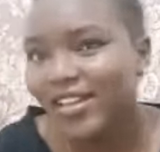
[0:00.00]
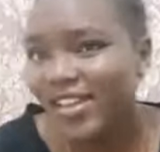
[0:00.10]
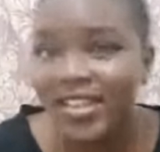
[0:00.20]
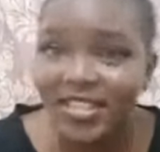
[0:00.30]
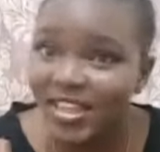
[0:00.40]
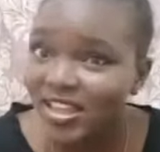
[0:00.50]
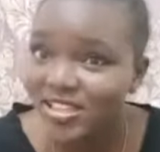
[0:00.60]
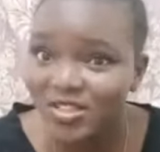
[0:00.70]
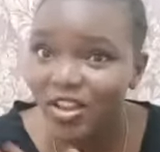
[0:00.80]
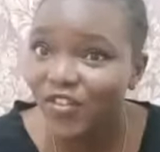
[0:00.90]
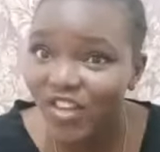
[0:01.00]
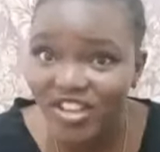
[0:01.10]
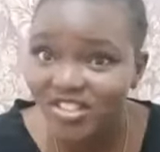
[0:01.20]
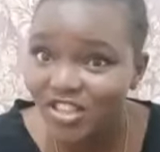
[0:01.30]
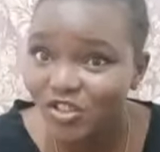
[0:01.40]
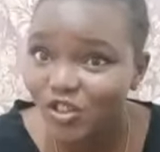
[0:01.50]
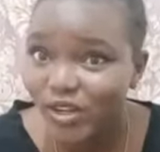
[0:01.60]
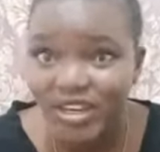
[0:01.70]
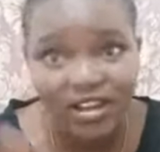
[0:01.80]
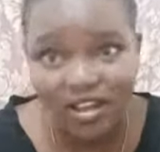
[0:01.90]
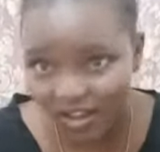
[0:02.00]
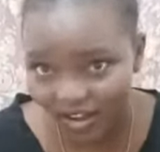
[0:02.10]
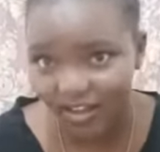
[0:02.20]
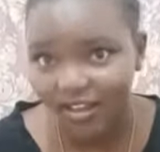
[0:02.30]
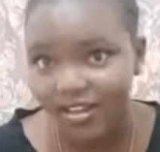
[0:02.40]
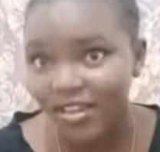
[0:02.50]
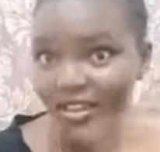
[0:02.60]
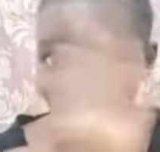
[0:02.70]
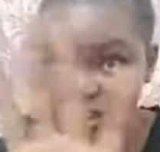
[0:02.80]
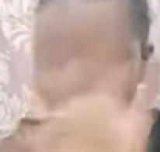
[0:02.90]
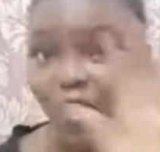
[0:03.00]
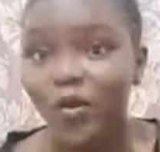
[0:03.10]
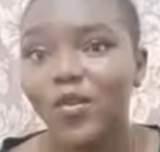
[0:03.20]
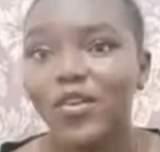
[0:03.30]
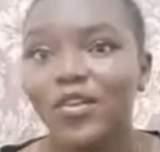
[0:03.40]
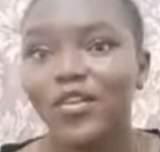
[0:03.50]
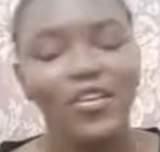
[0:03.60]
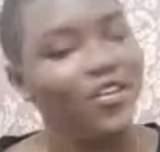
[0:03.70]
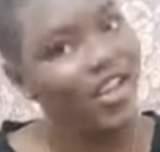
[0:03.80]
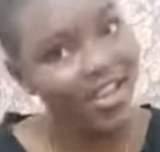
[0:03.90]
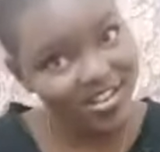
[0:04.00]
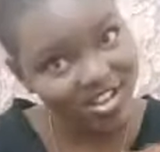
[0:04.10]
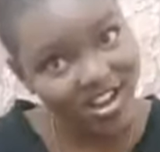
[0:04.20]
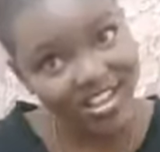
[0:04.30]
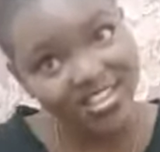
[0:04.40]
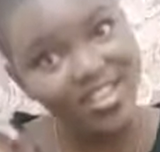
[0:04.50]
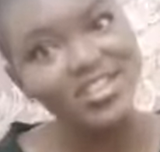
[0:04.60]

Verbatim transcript: In this 21st century, uh-uh. No. Not in this